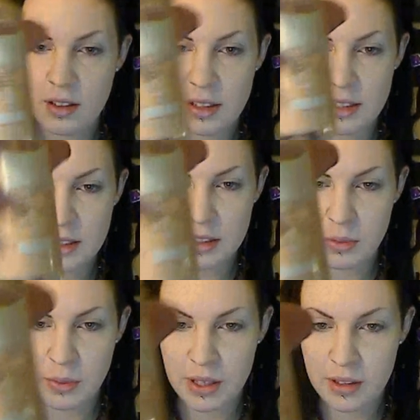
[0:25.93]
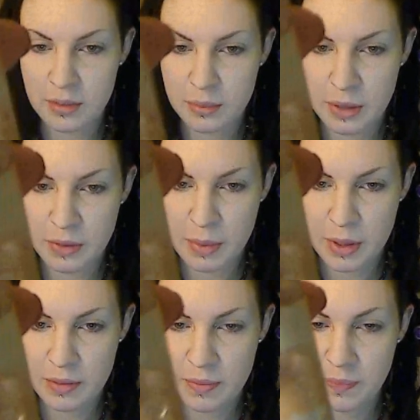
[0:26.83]
this is the one by
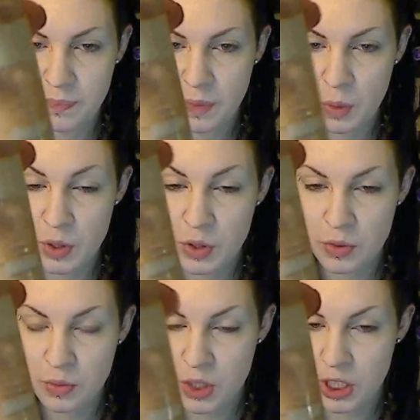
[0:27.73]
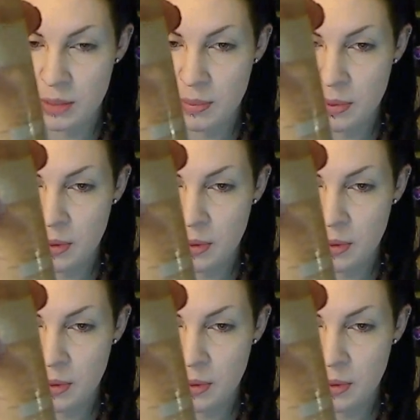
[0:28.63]
Rimmel, which is cheap,